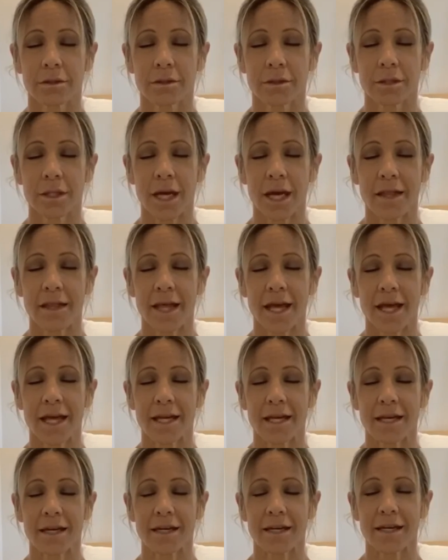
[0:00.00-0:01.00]
And
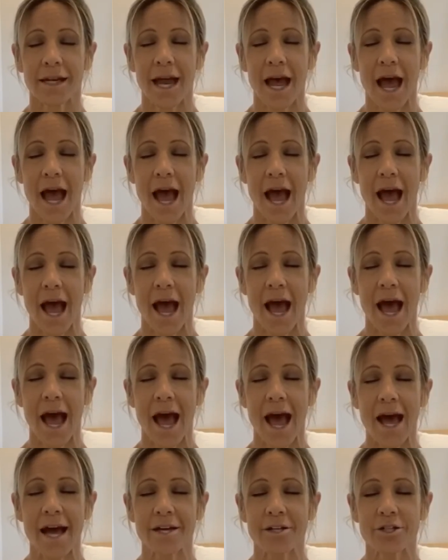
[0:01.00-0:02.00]
then
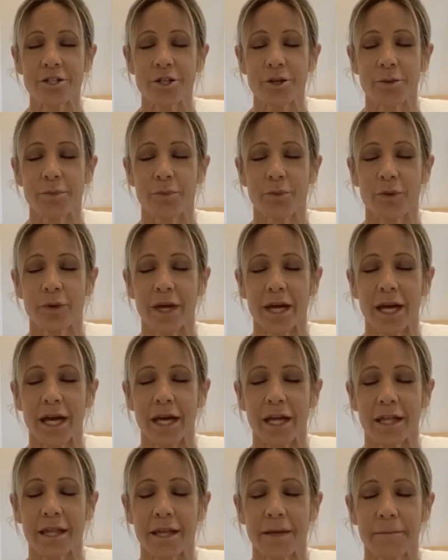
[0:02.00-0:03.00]
as you
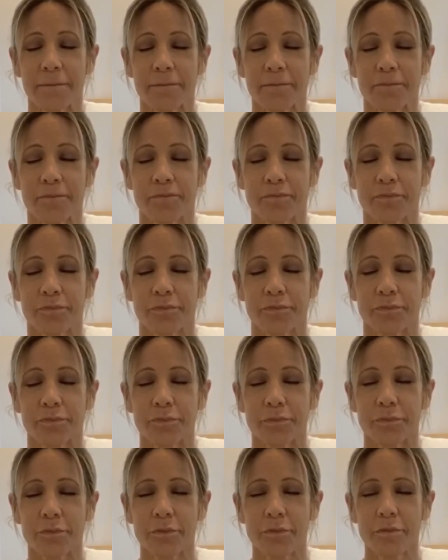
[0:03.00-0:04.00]
breathe,
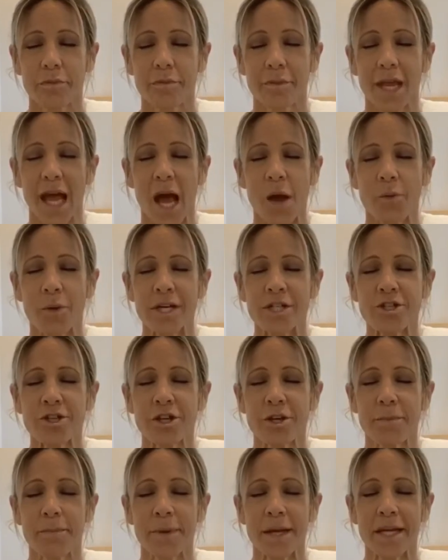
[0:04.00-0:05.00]
I want you to
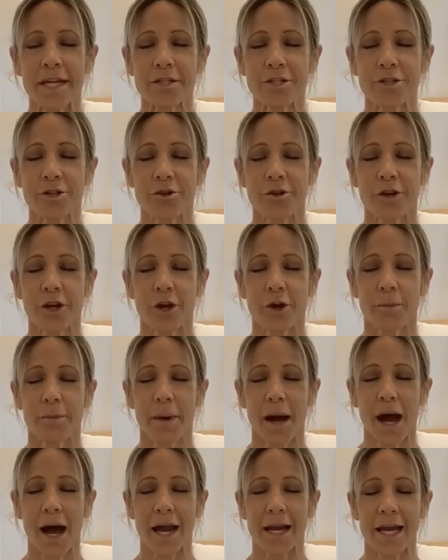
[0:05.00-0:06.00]
picture your
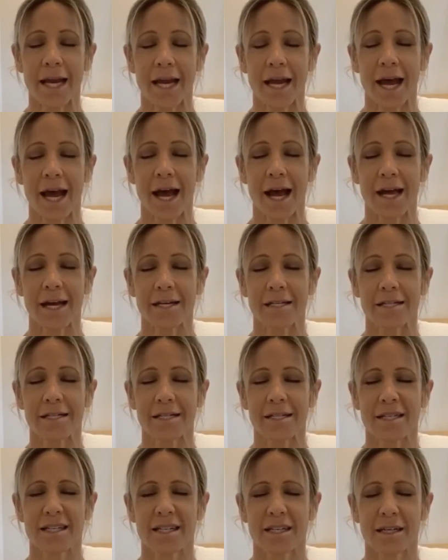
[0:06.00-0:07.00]
body as
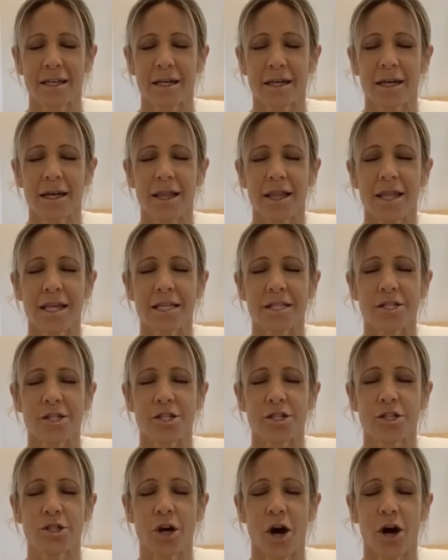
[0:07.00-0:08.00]
this
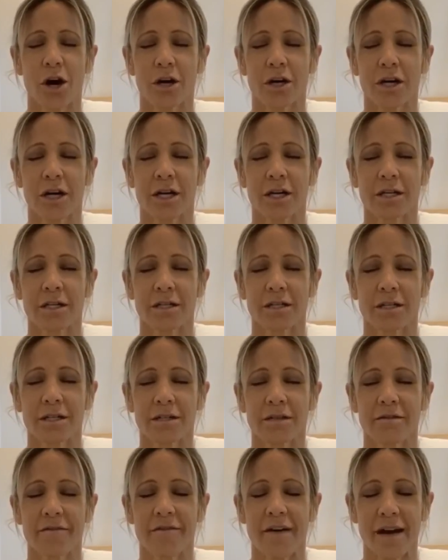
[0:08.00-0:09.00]
dark
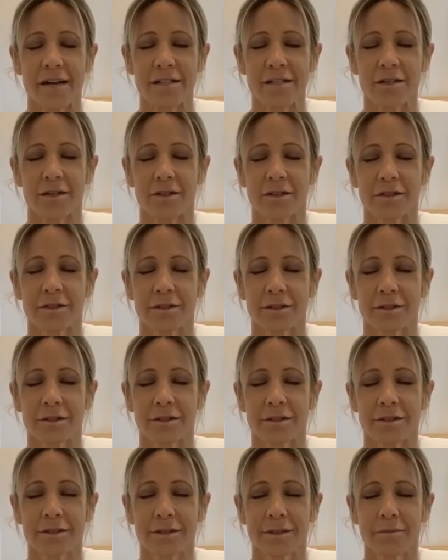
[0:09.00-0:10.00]
vessel,
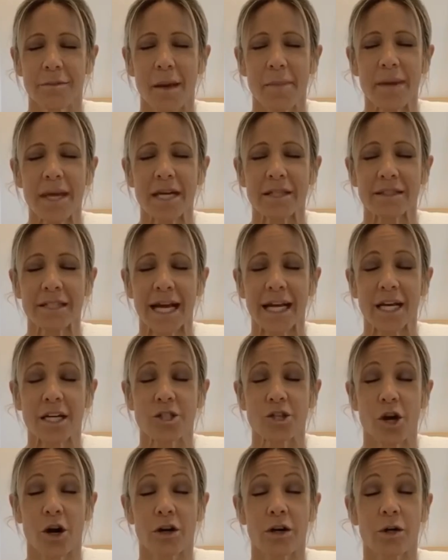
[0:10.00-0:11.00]
maybe like a
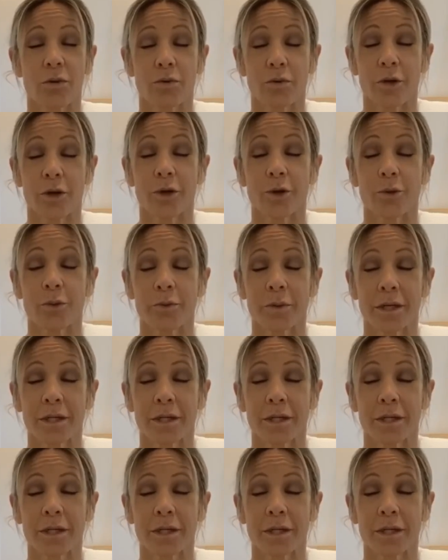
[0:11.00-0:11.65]
dark room.